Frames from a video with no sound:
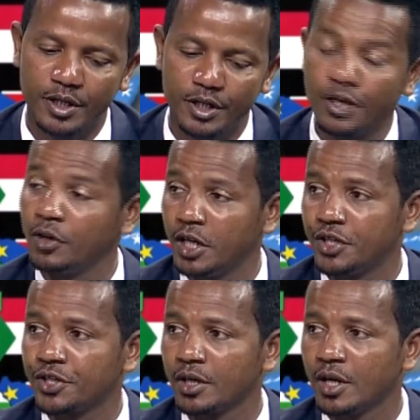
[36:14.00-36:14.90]

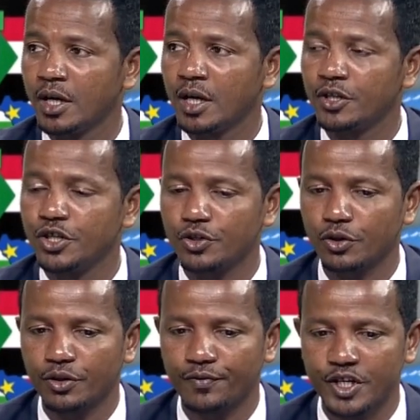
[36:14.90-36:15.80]
knowledge, this
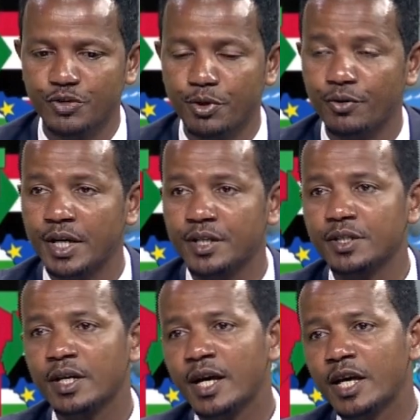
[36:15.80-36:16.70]
sort of
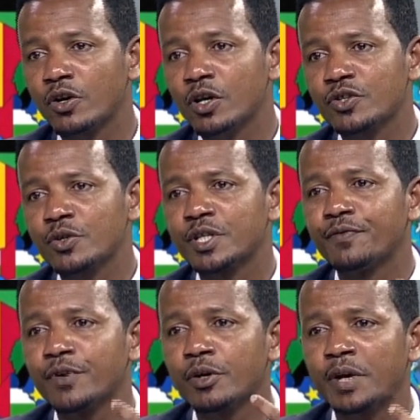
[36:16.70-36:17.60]
experience, and also the
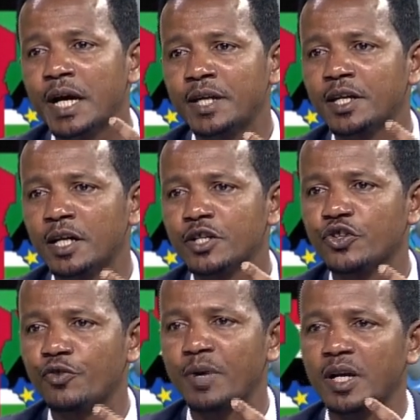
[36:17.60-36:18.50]
very ideals
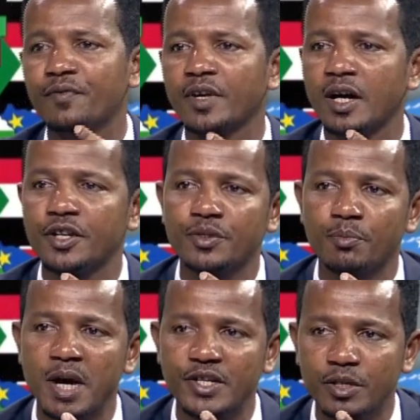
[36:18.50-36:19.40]
of Pan-Africanism
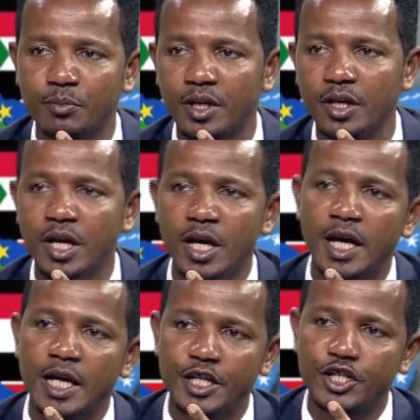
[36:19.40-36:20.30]
must be
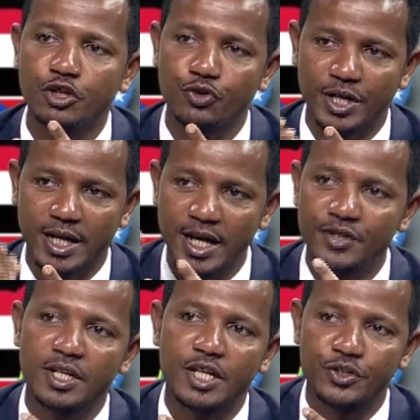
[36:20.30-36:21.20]

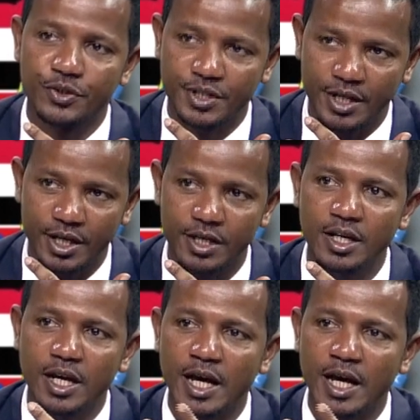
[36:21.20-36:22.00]
institutionalized, as you said.